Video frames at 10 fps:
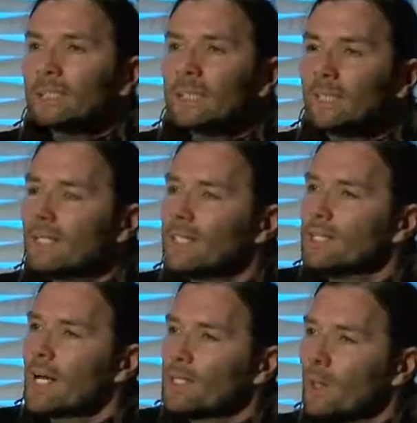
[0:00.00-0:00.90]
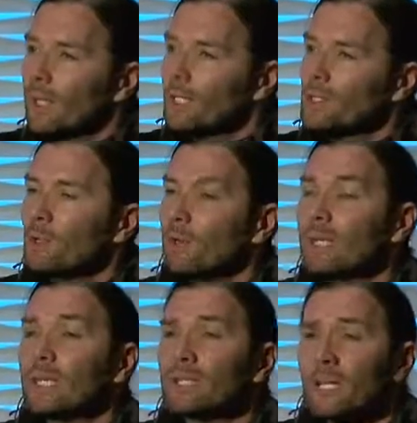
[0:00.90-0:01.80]
the link to the slides. Okay, so
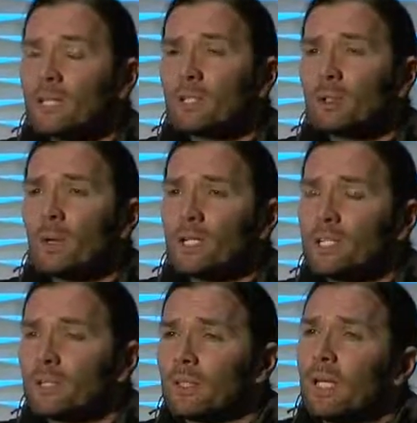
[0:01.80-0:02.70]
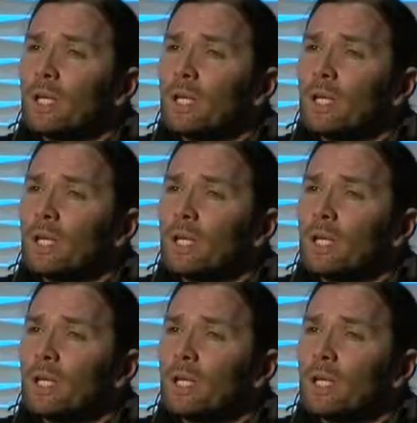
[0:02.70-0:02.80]
that's a good question.